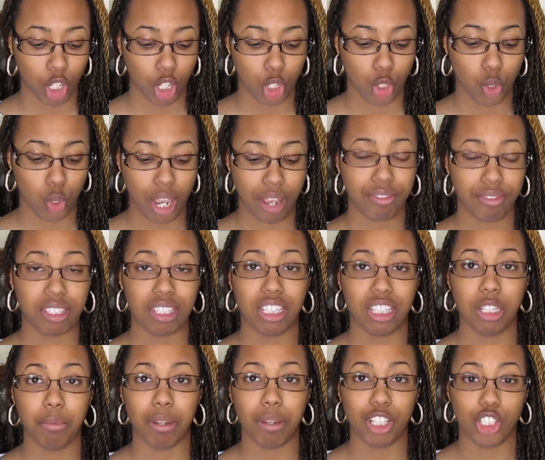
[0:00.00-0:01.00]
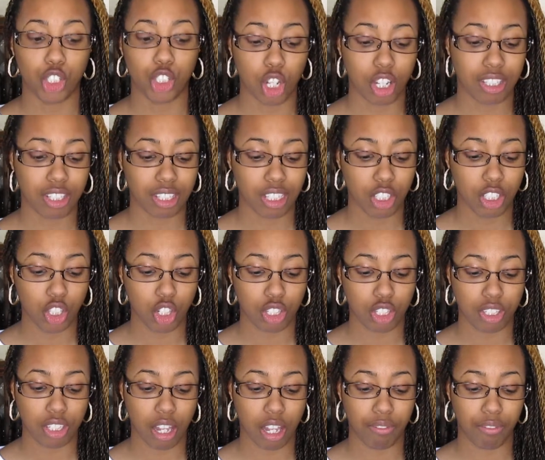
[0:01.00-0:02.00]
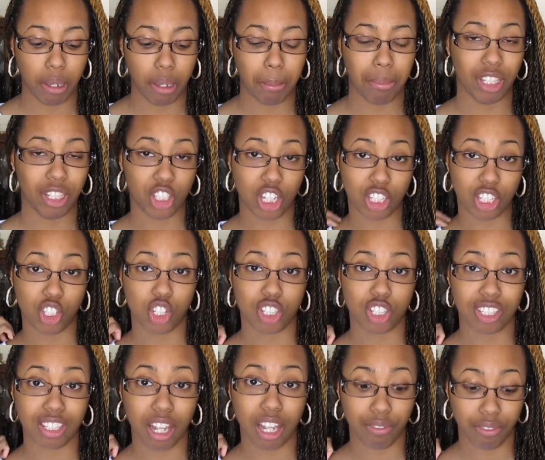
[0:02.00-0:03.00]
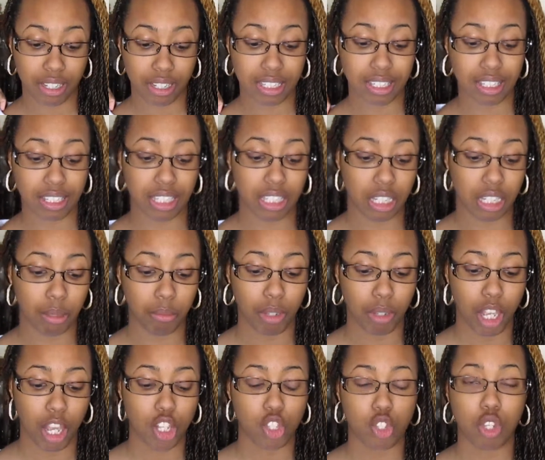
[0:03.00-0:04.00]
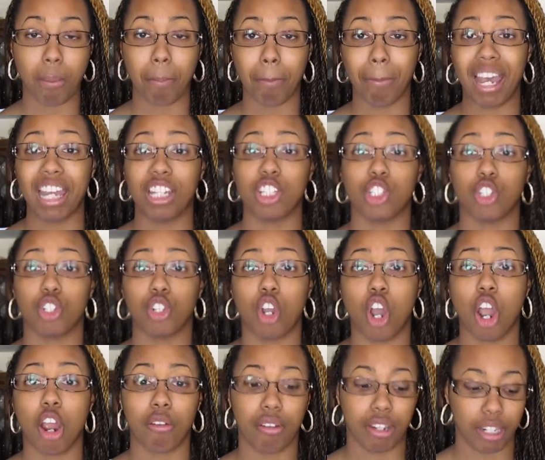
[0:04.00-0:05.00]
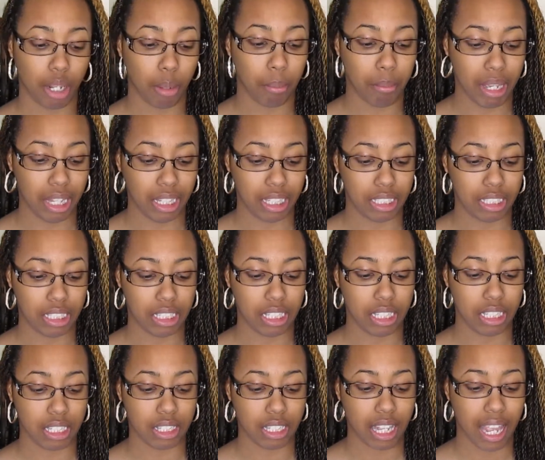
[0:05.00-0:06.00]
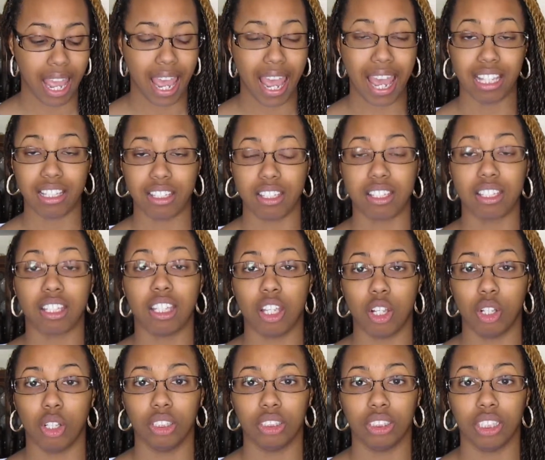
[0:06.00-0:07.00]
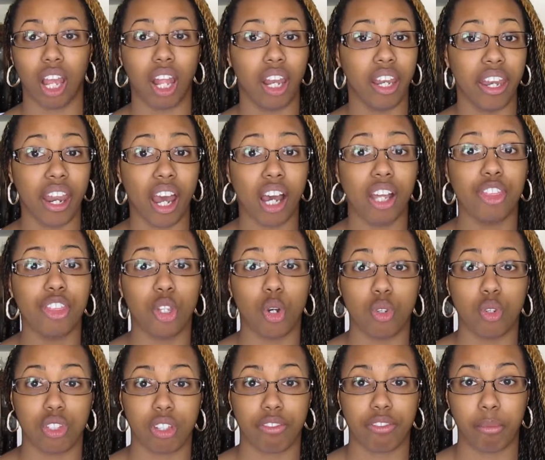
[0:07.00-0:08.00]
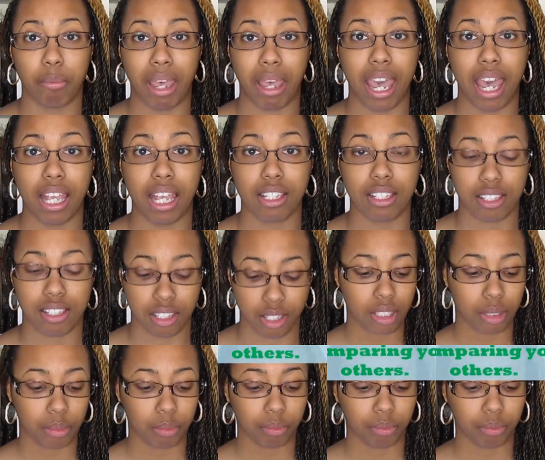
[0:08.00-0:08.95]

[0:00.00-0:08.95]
You have to keep adjusting your self-image and your self-esteem to match your current abilities and skills, not those of the past.